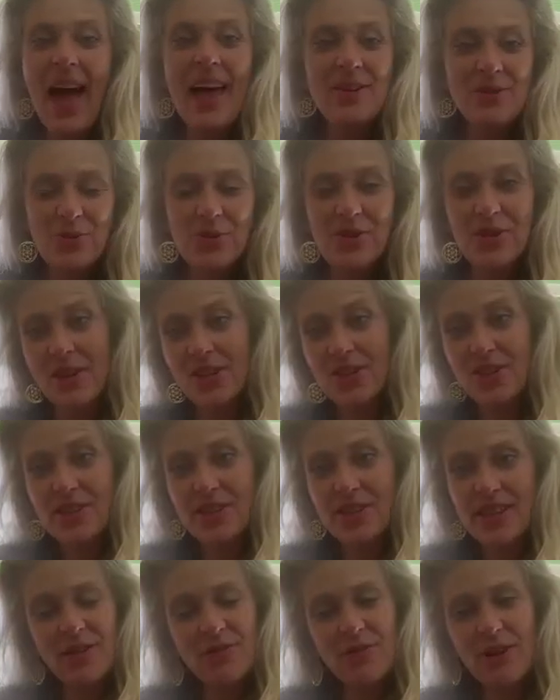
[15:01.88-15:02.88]
And also, as you
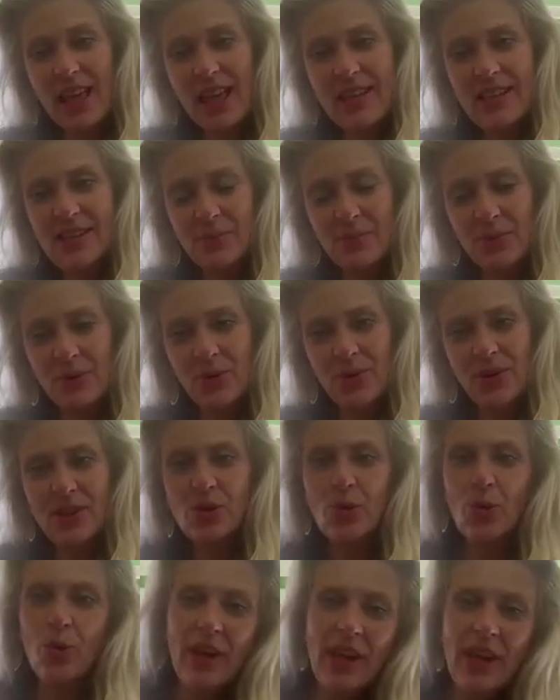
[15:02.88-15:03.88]
said, relatable
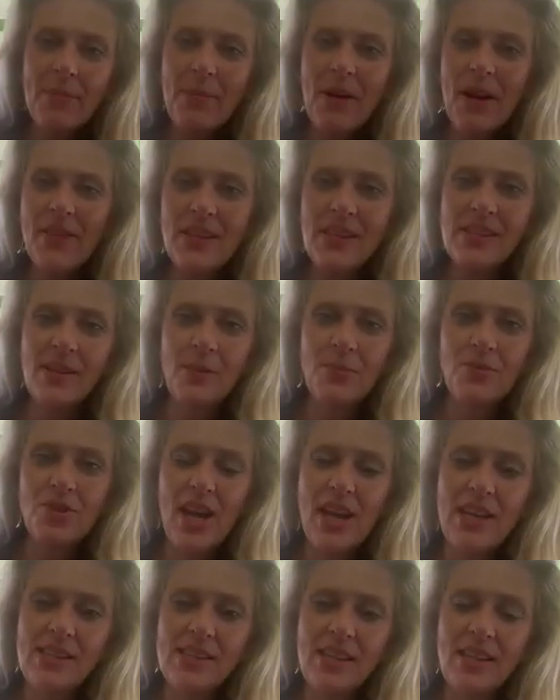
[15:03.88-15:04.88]
and talking about these
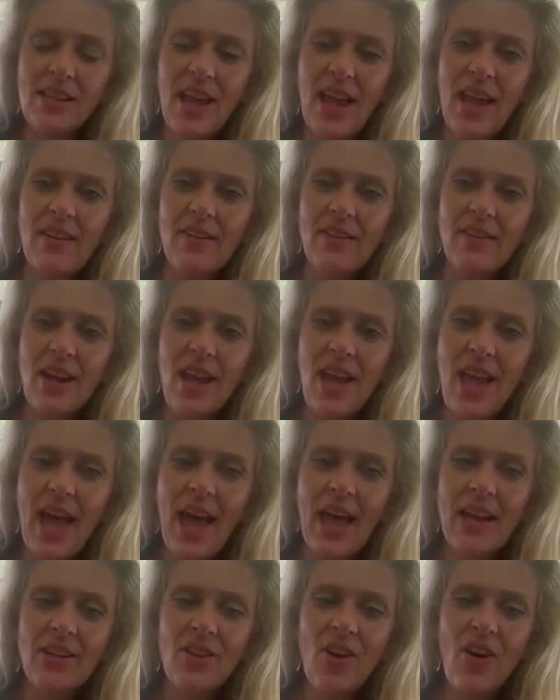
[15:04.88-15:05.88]
subjects and
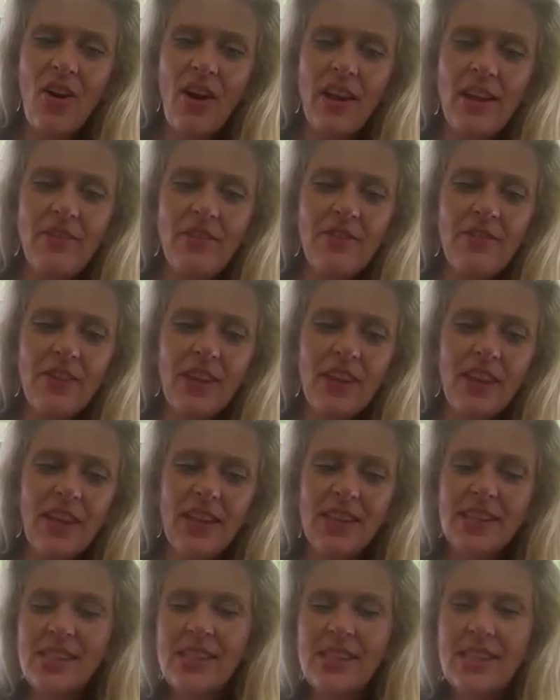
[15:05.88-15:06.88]
kind of
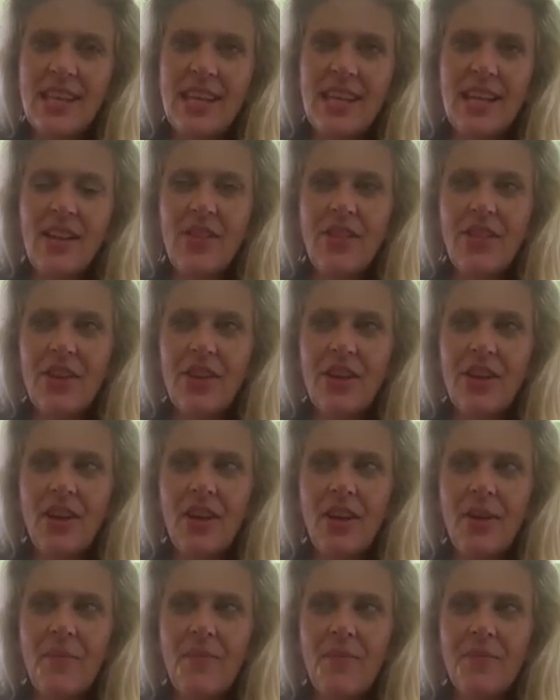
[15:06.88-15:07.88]
seeing
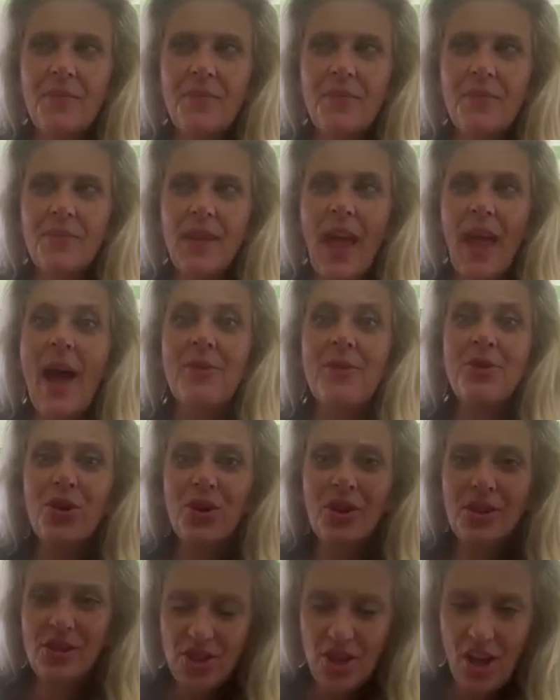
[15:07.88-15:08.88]
the how you
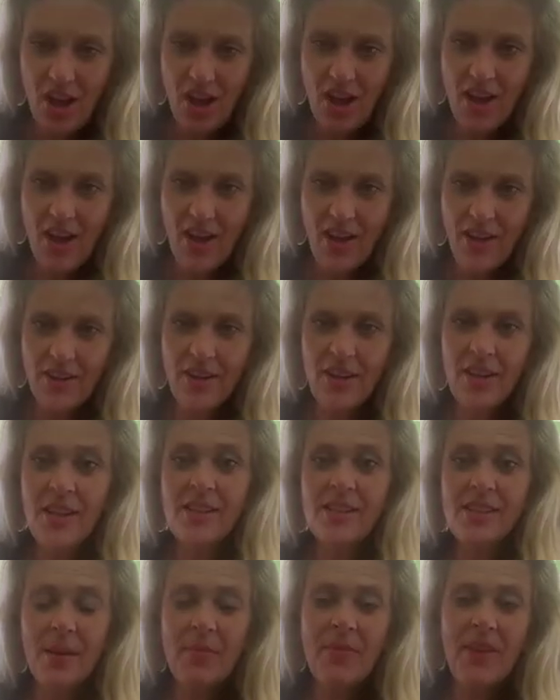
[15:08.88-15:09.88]
can turn
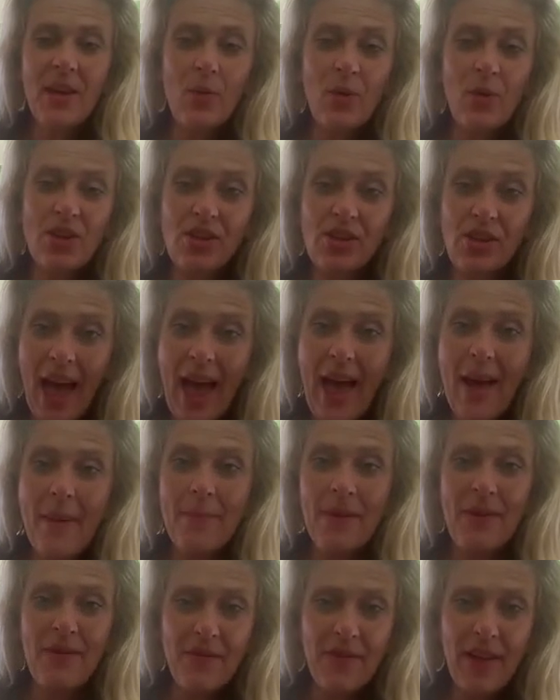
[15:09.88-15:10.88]
something which
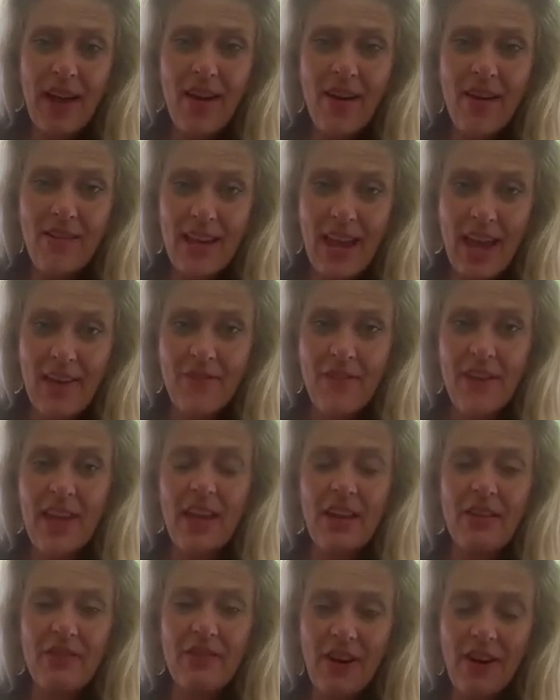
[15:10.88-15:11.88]
can be very
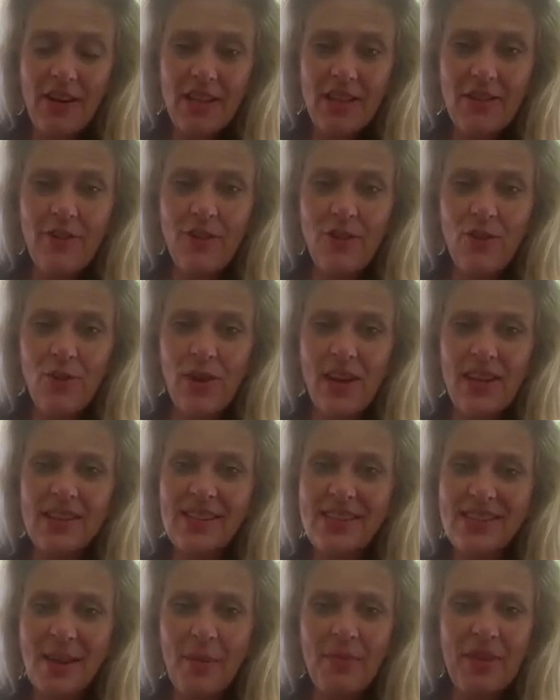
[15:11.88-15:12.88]
heavy, very difficult
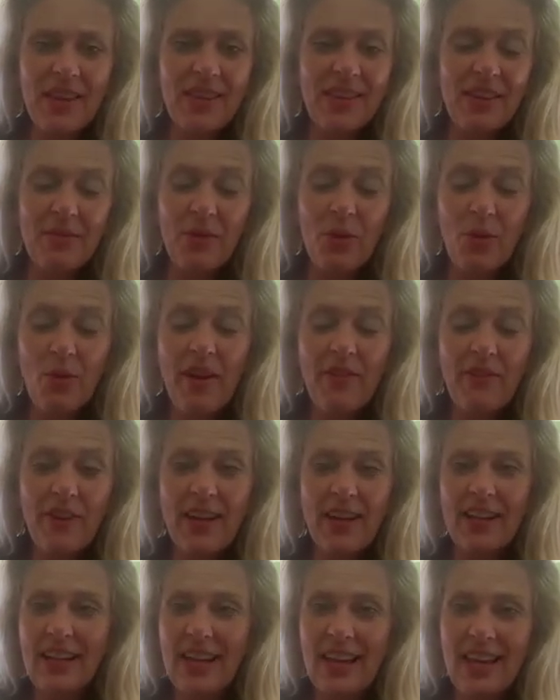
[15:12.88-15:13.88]
into something that, quite
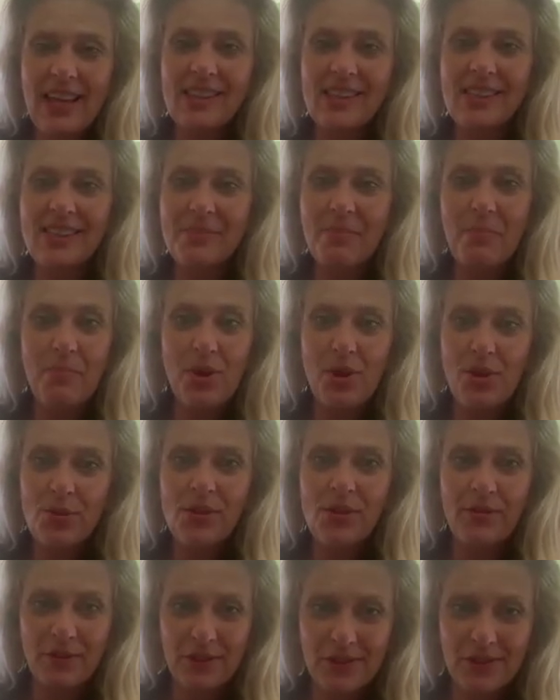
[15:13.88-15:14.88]
frankly, is
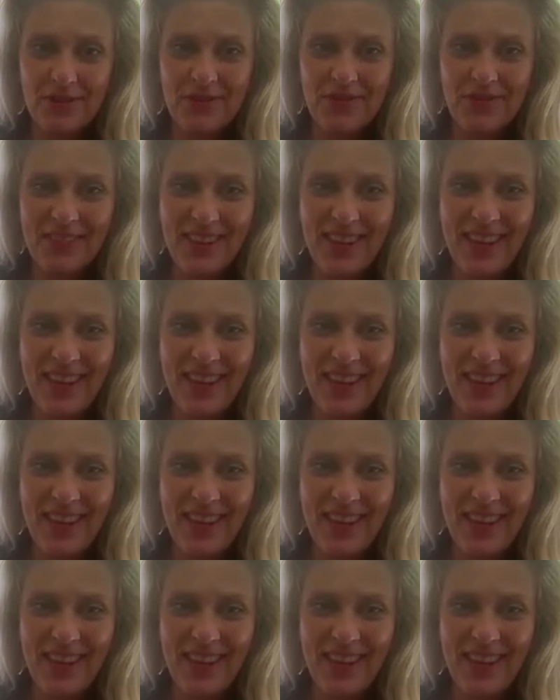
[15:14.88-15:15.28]
beautiful.